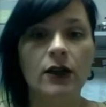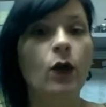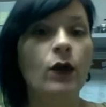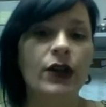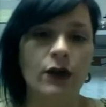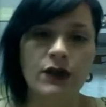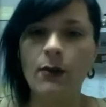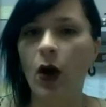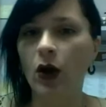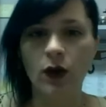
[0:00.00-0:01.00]

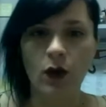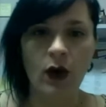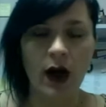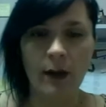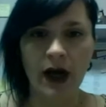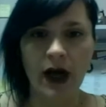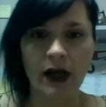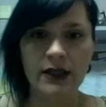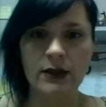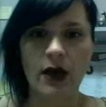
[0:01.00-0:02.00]
small local Comic
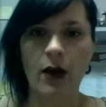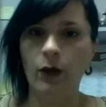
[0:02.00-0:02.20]
Cons